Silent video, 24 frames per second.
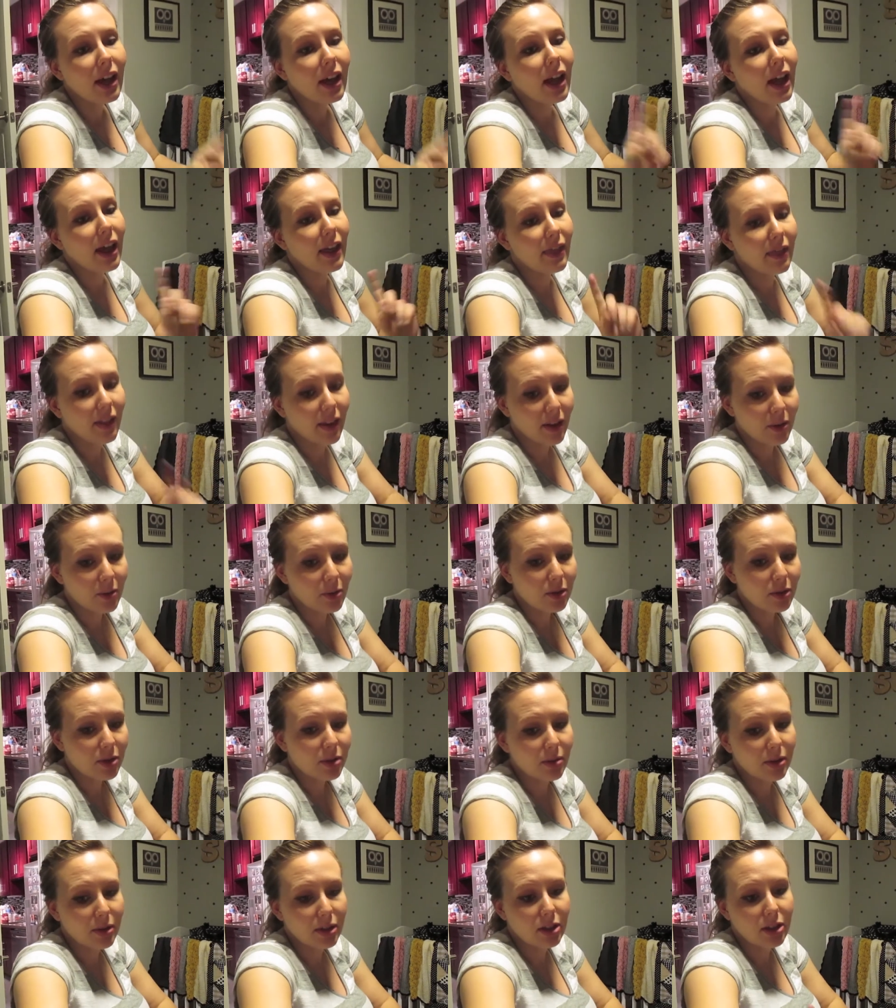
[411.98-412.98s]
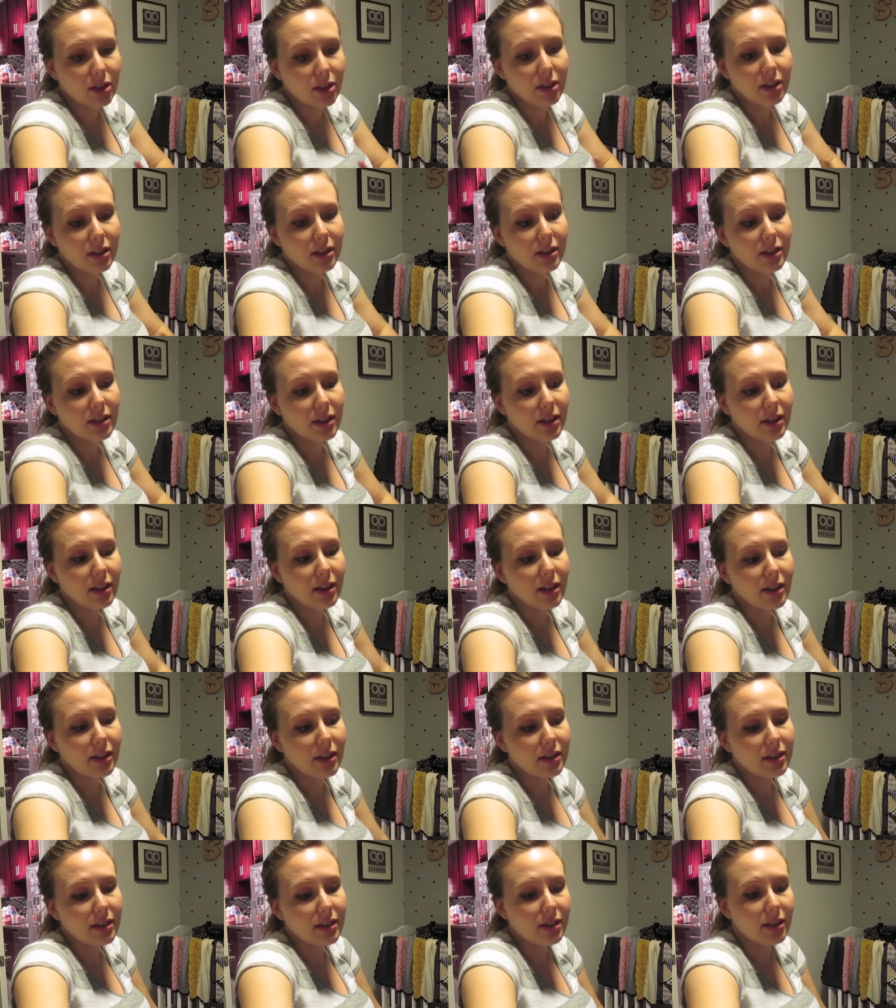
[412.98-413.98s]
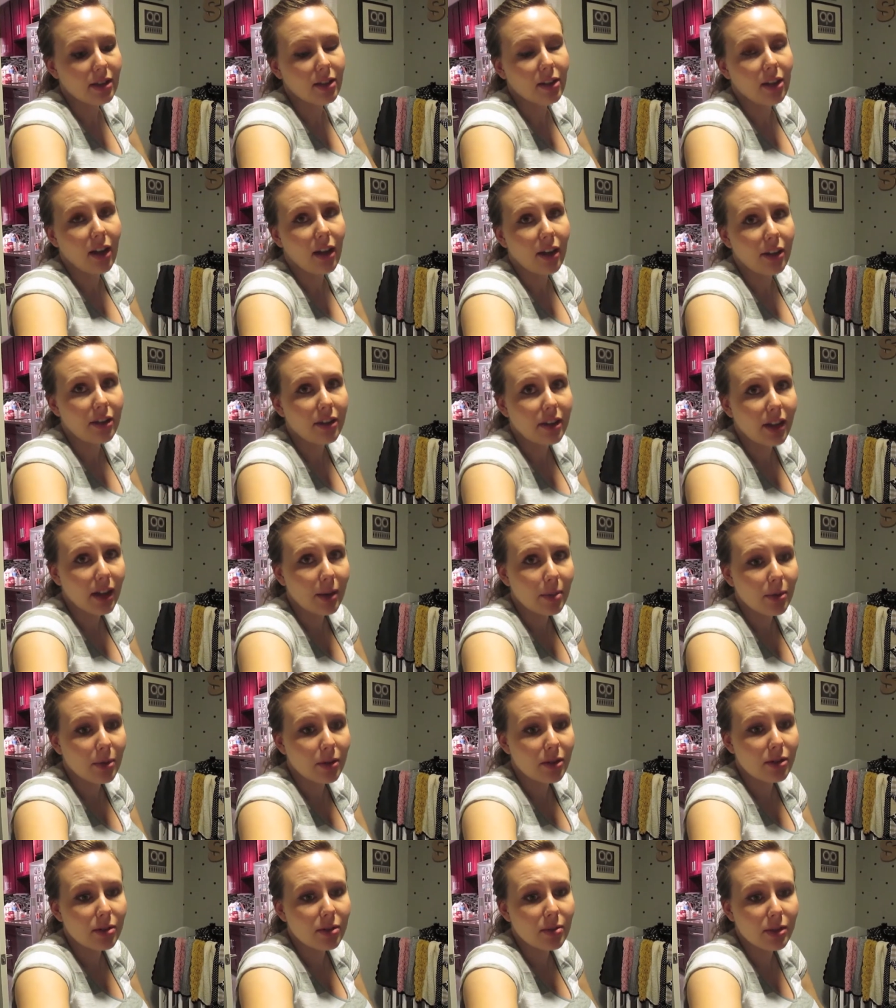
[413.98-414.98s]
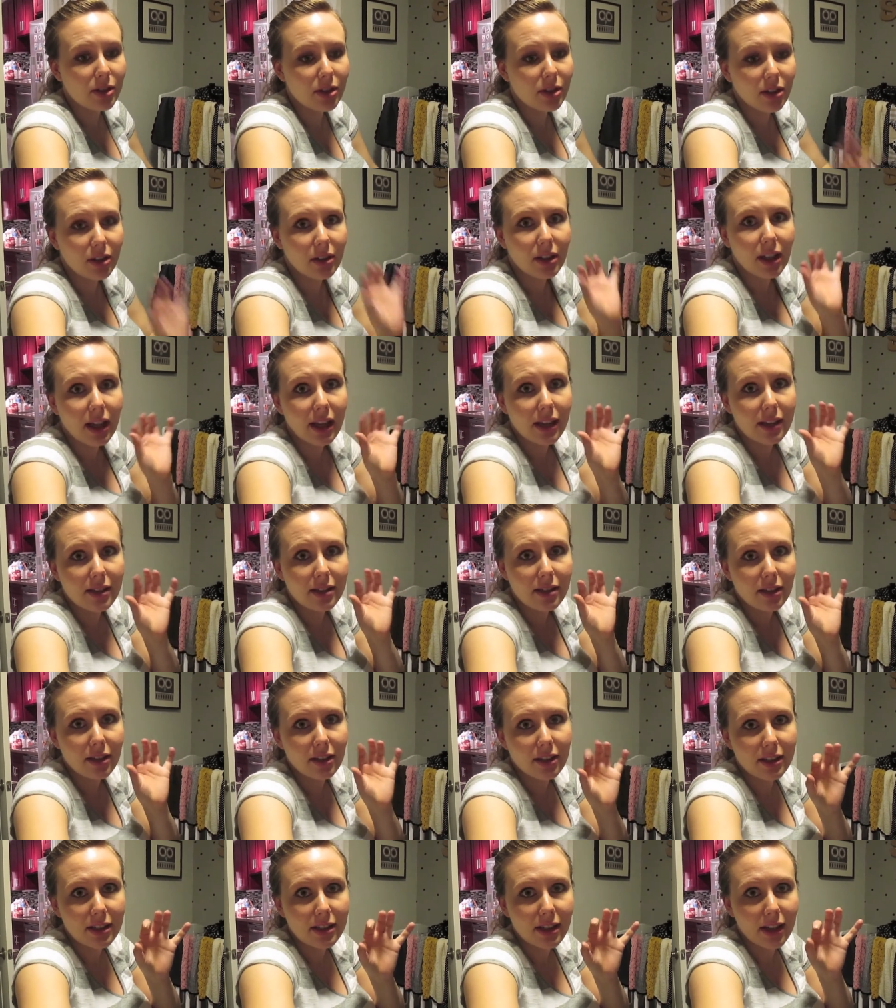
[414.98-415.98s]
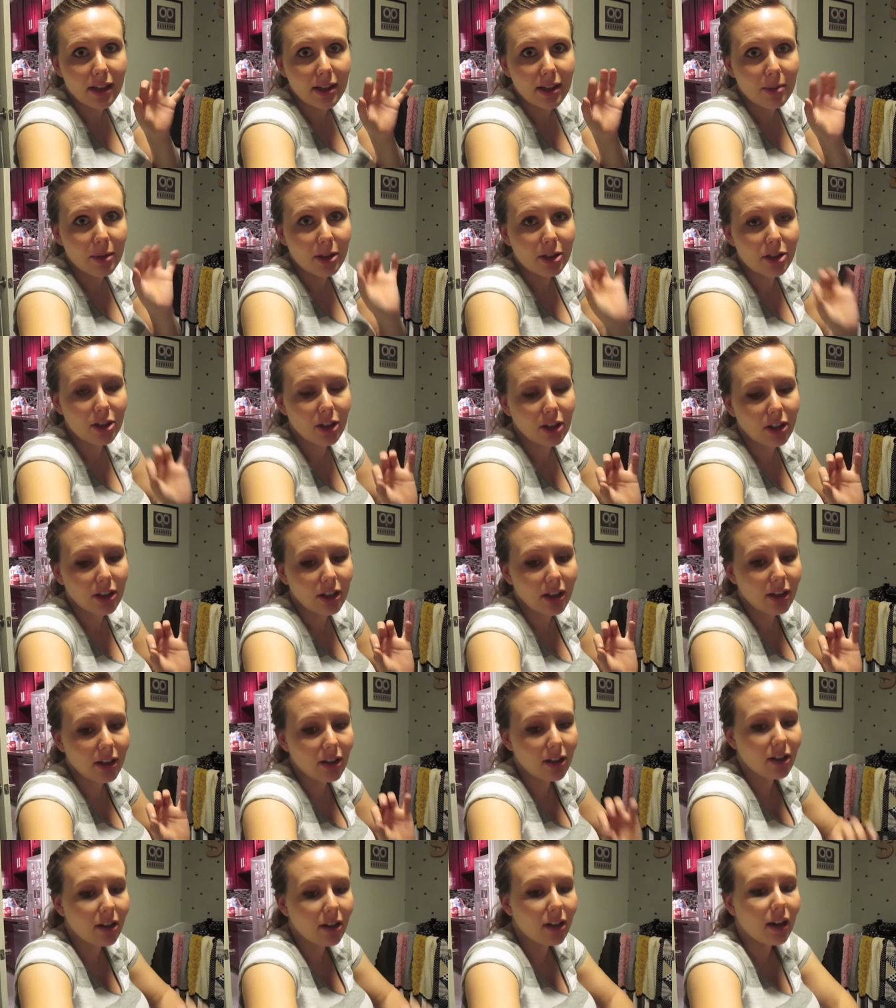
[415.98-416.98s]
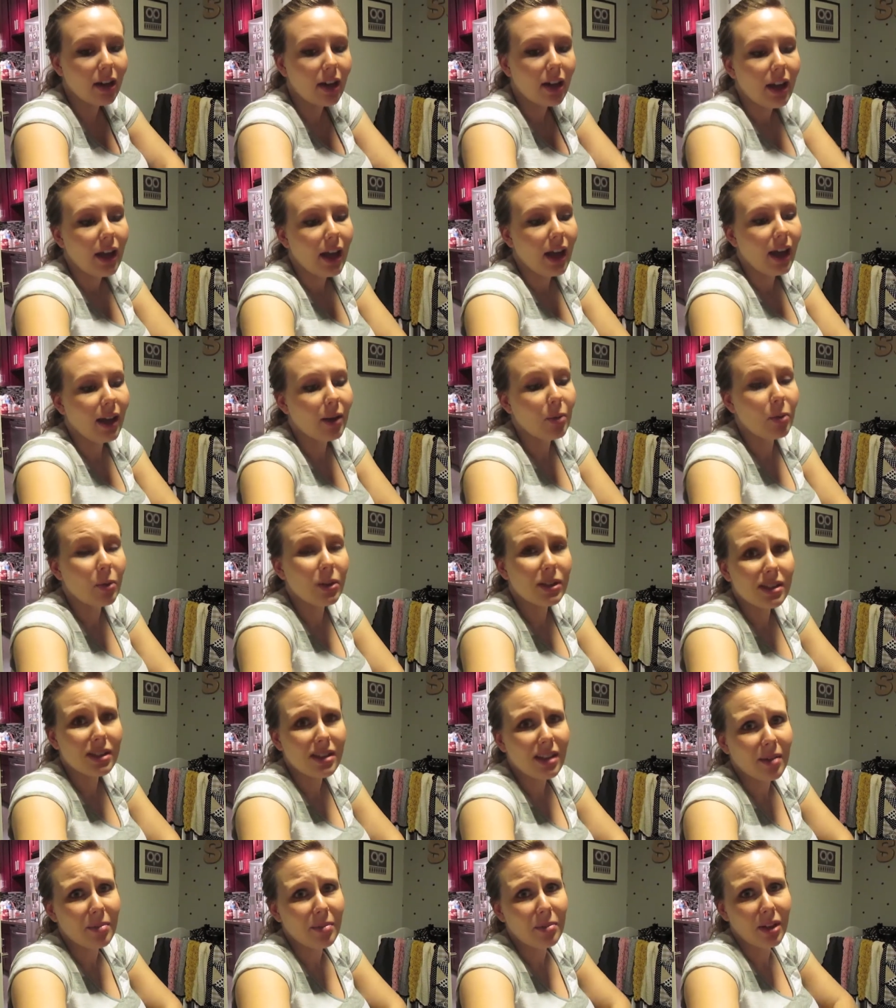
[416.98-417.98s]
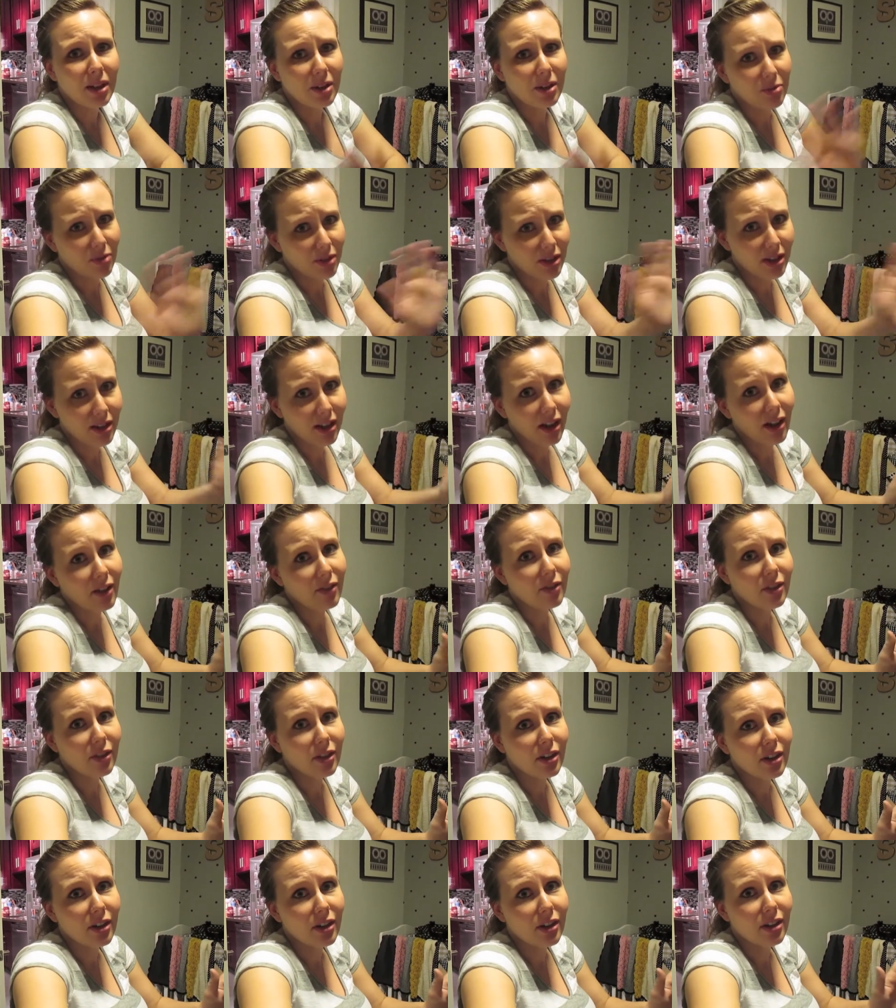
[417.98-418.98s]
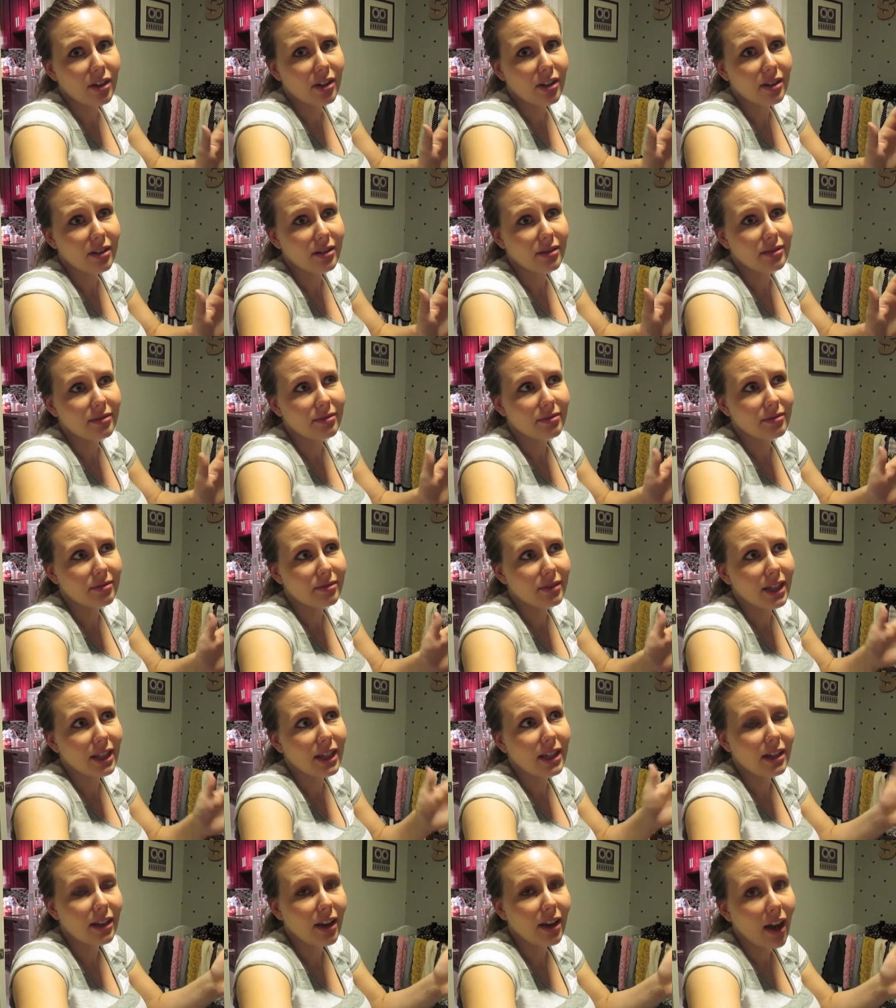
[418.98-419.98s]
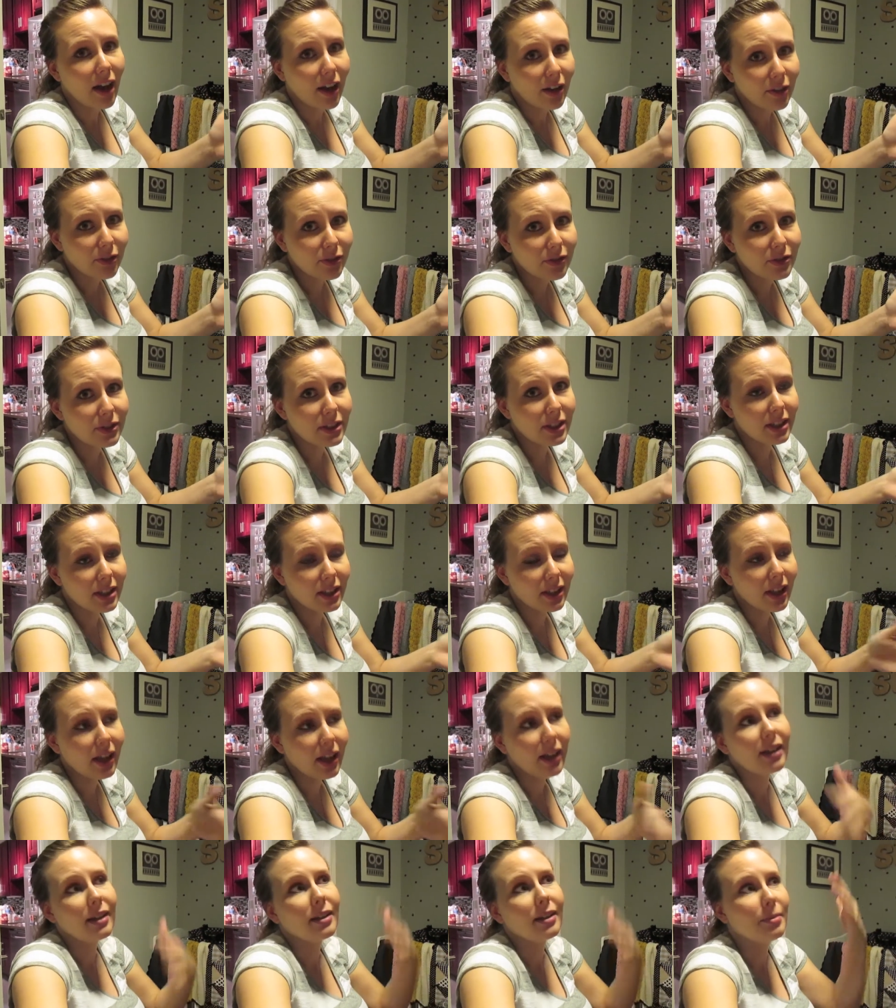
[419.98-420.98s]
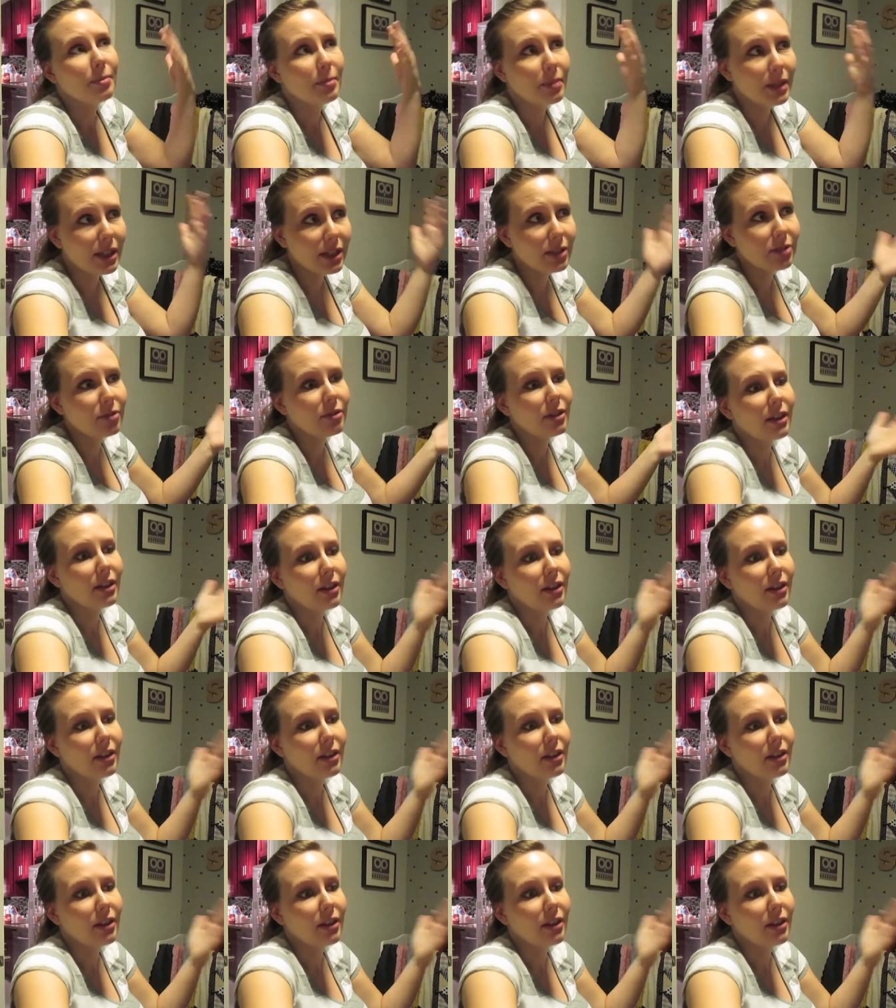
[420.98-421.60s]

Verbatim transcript: and then we'll switch her into these cloth diapers once her legs are a tiny bit chunkier and once I'm like recovered enough to like be doing